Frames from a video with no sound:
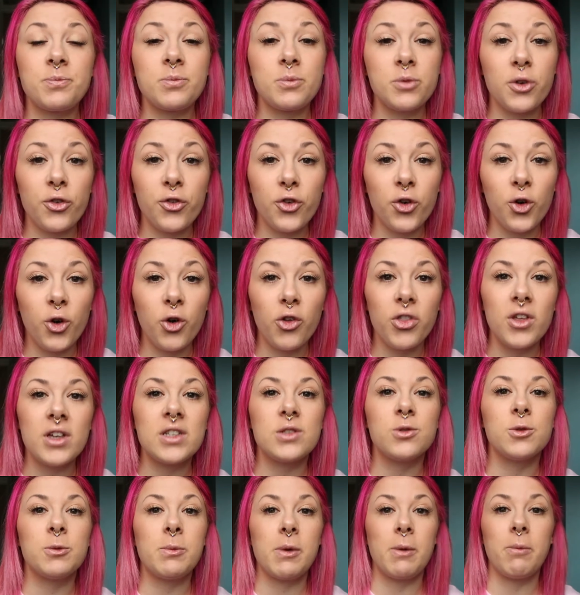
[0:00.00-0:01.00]
before,
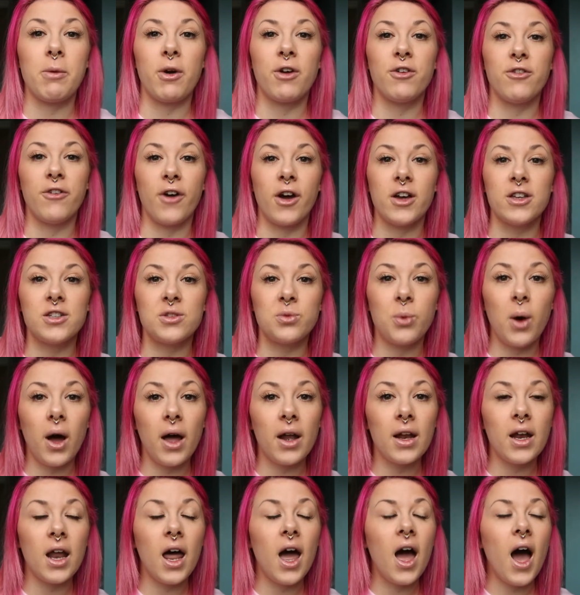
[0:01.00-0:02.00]
this will be my first
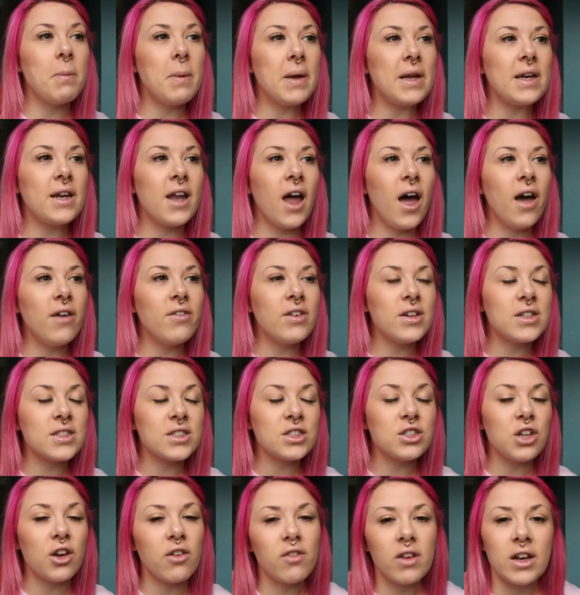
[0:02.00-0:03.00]
one. I'm a bit nervous,
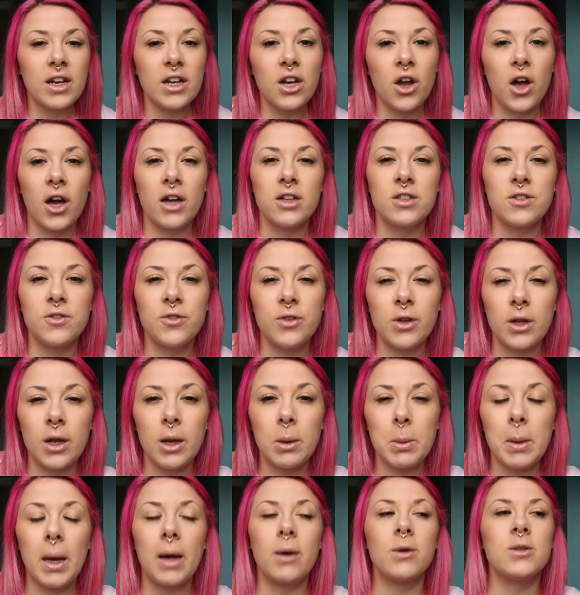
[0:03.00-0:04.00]
I don't really know how to feel
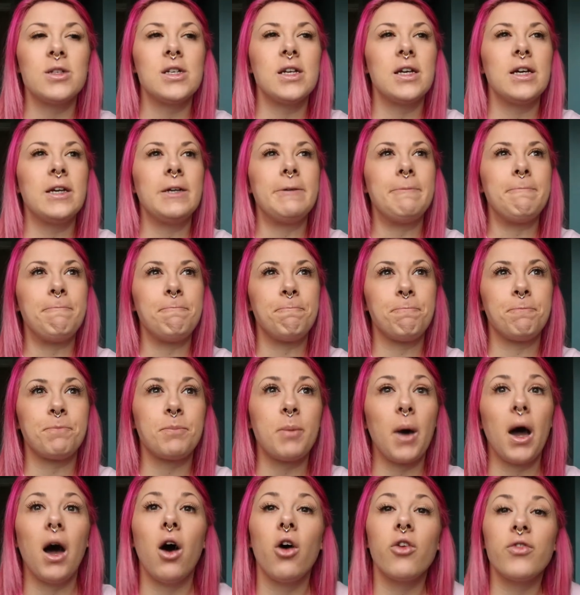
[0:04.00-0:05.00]
about it,
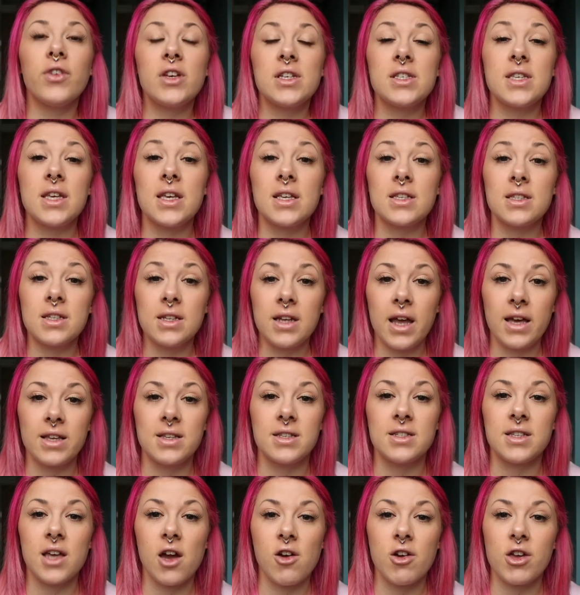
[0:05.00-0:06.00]
but obviously it's a
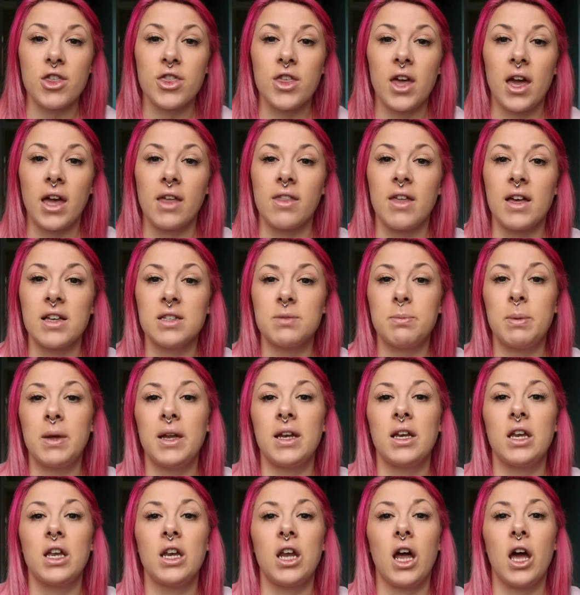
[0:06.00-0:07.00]
necessary thing. There's
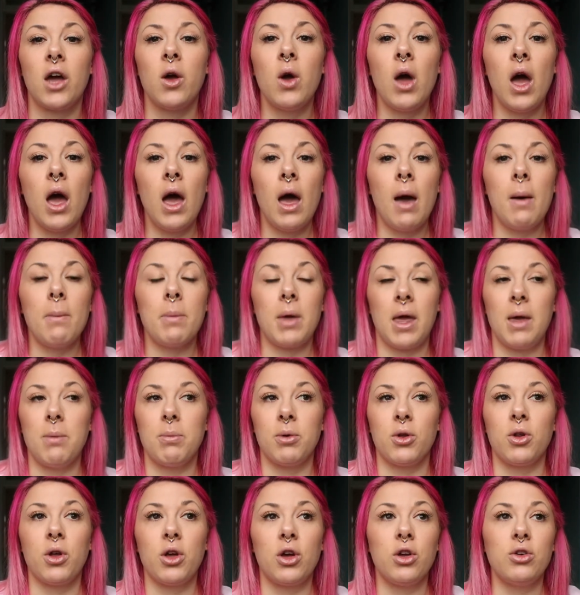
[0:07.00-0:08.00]
been, you know,
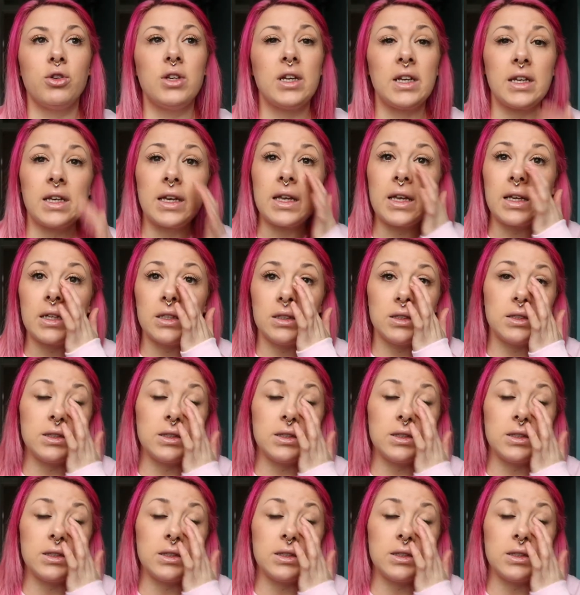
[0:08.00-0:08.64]
people who didn't